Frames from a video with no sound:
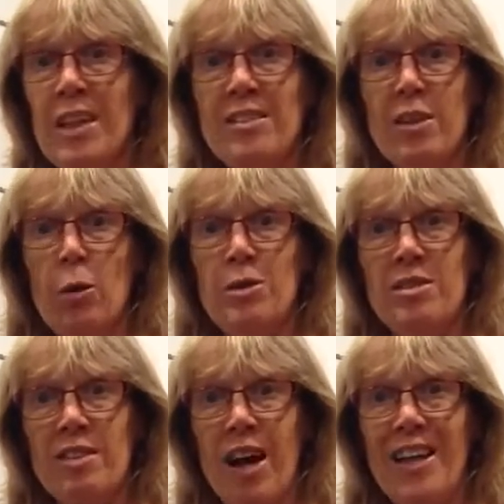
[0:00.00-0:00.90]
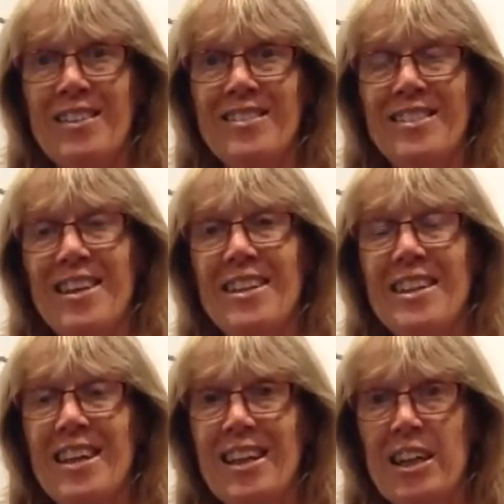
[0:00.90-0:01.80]
So it's silent in
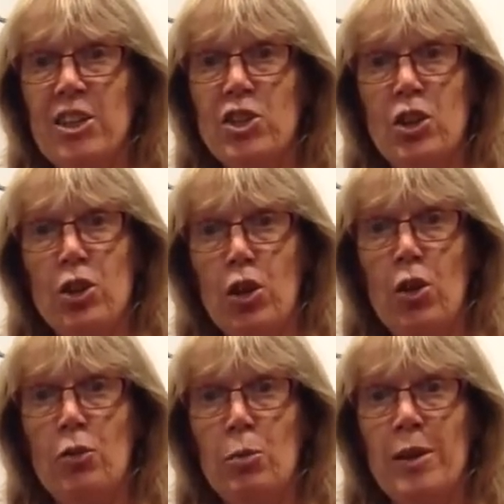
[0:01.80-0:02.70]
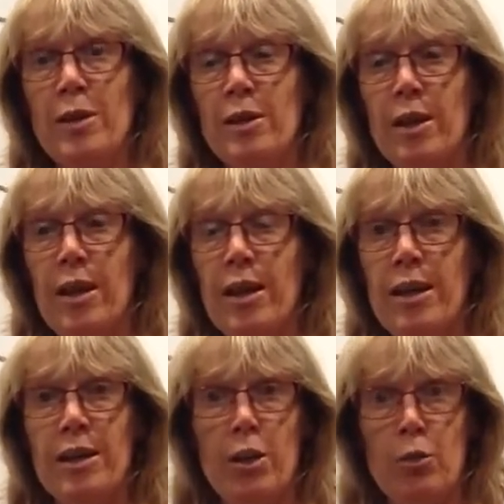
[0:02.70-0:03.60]
English in a lot of
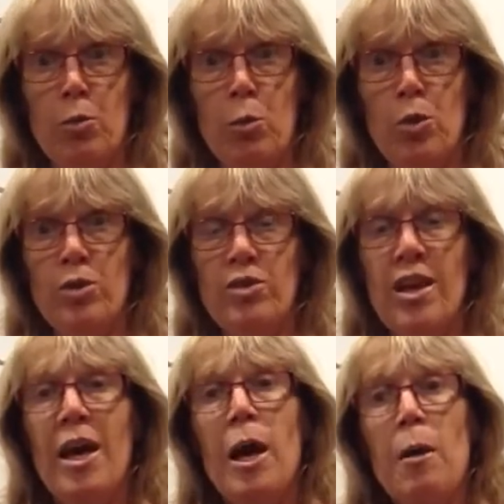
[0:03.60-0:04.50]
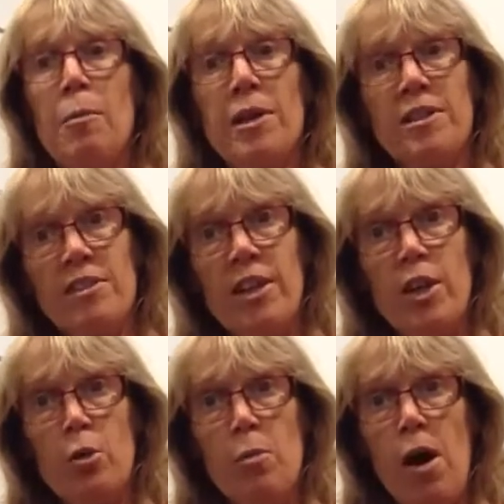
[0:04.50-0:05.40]
words, but in Te
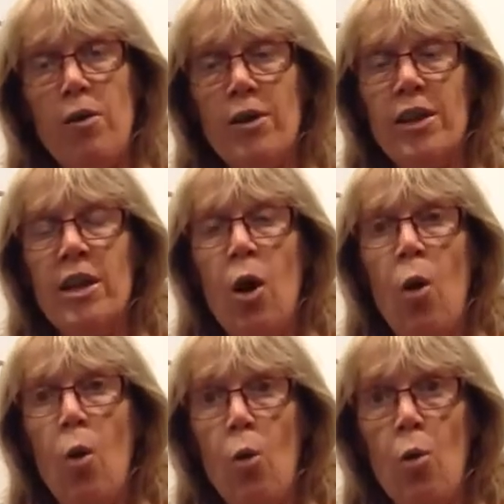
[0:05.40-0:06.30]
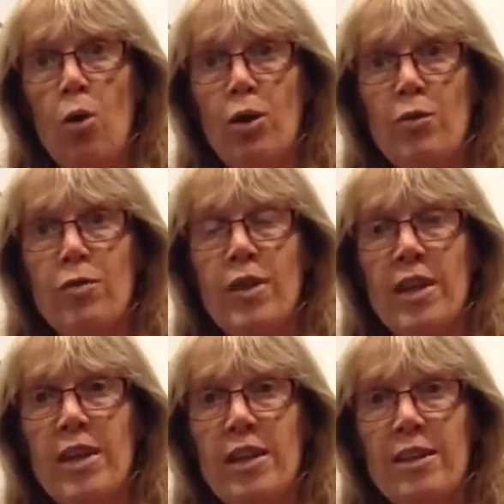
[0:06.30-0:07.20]
Reo Māori all of
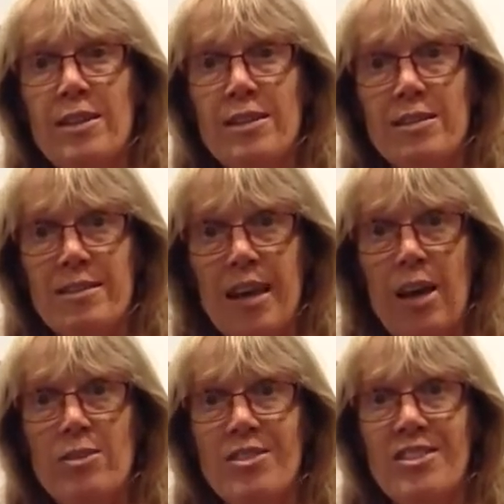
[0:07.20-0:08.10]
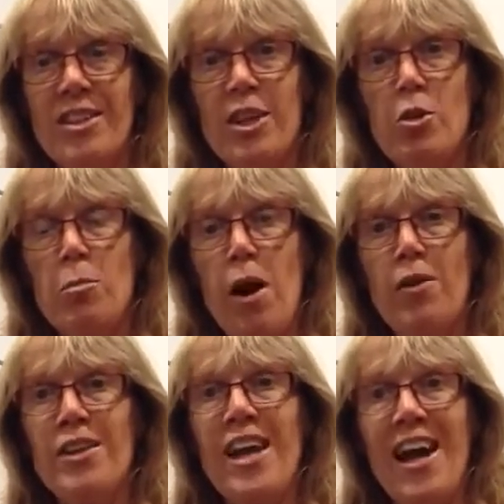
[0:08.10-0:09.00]
the sounds in Te Reo
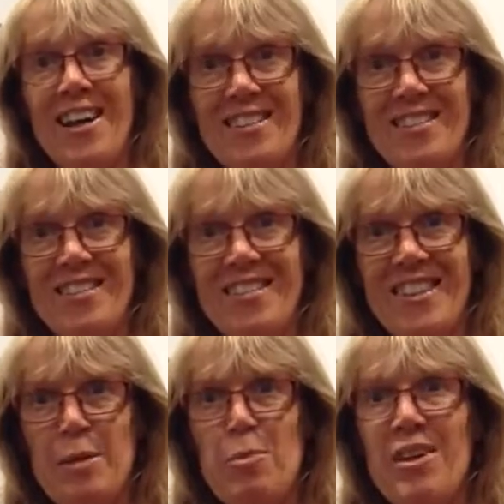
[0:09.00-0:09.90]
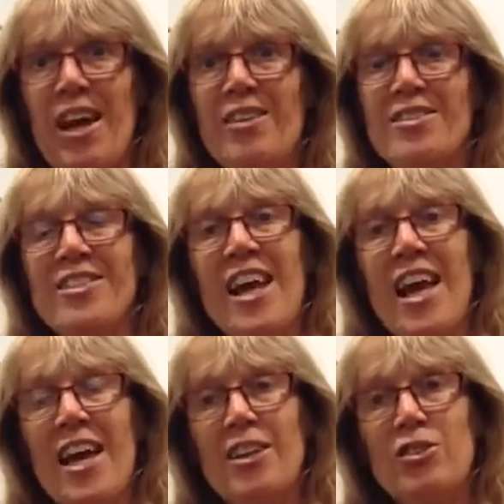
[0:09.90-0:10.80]
Māori are consistently pronounced,
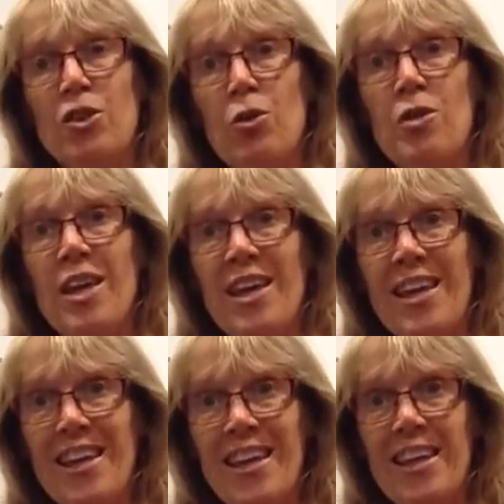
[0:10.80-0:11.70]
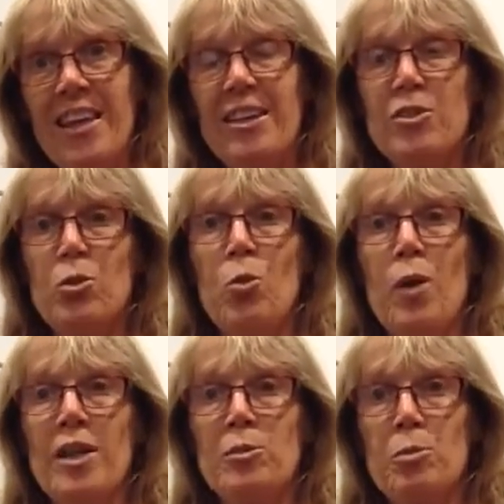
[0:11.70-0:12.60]
and so the E is
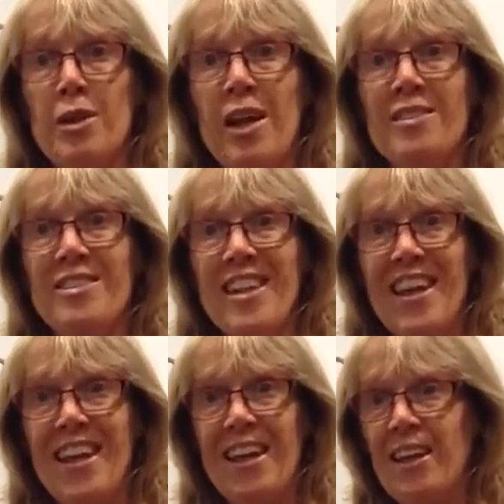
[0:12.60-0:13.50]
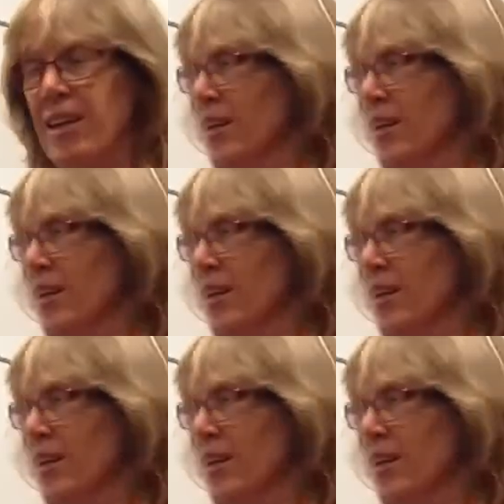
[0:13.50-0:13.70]
always pronounced E.